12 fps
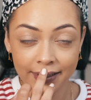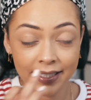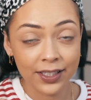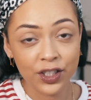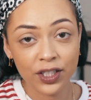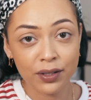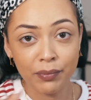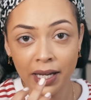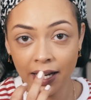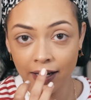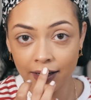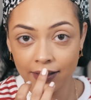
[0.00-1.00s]
Is it just
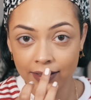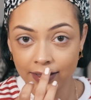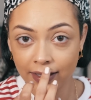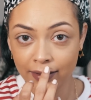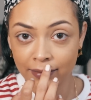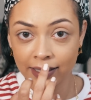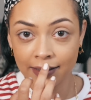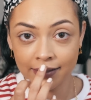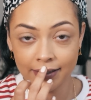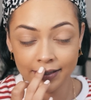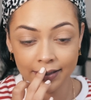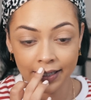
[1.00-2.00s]
me? Does anyone
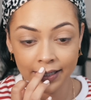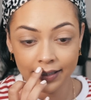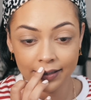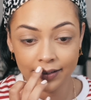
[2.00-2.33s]
else like